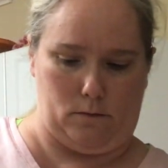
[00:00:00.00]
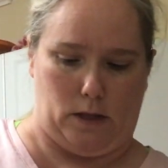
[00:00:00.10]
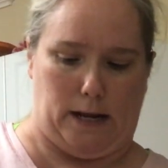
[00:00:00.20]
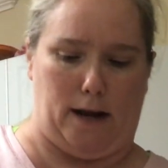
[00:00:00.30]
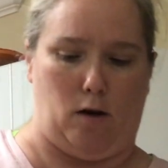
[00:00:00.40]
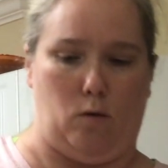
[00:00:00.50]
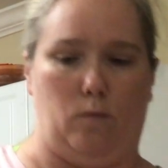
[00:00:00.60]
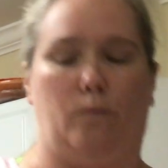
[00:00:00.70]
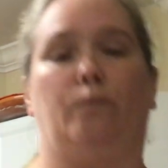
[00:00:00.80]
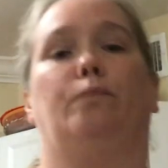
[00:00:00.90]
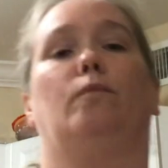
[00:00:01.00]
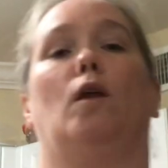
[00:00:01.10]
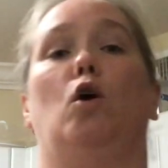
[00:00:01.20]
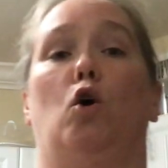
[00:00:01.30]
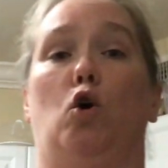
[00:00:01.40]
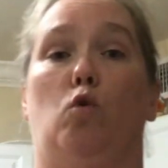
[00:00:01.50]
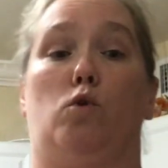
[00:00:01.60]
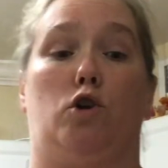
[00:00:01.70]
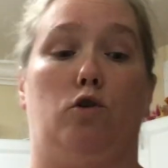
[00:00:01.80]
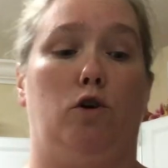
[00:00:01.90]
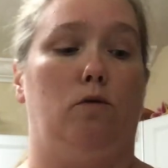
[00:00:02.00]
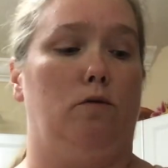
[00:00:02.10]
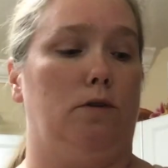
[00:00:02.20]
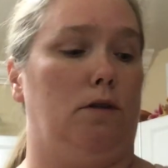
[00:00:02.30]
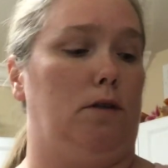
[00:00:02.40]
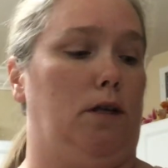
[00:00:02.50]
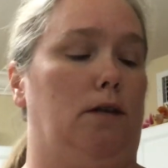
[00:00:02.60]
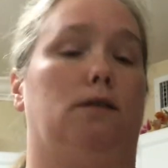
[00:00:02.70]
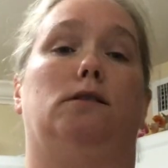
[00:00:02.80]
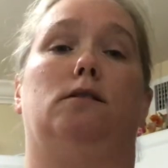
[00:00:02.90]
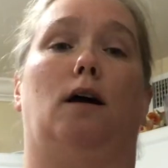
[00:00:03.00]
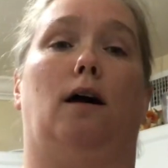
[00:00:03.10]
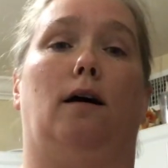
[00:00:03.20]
Now, when you use this